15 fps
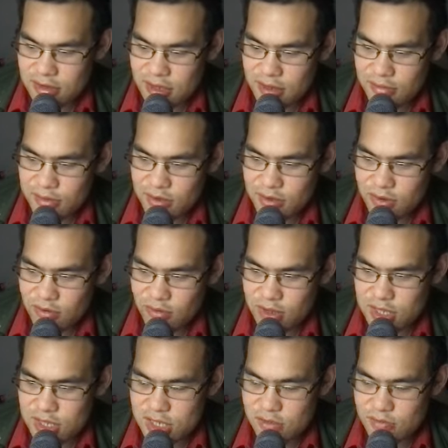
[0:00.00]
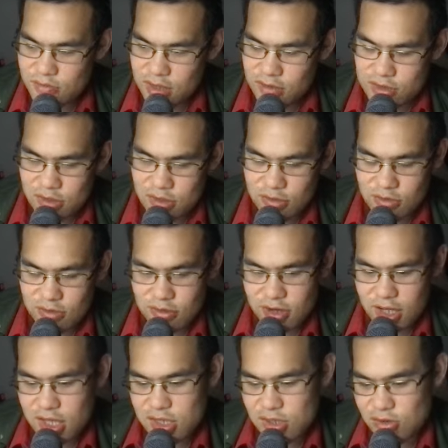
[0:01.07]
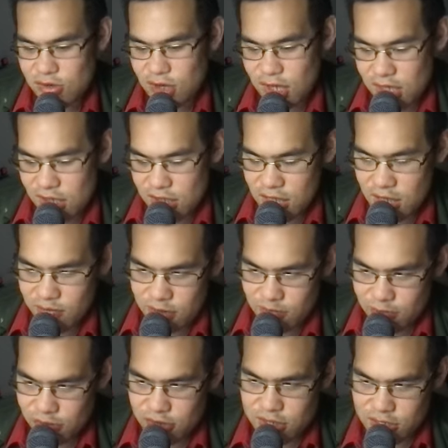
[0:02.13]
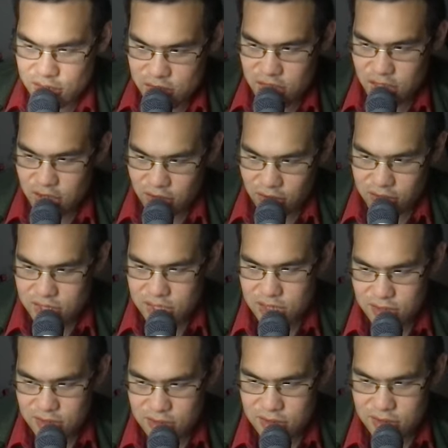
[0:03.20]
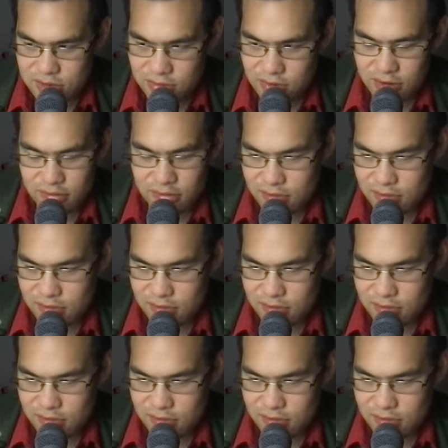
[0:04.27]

I mean, well, what does it mean? So okay, so you keep the protein share constant, right?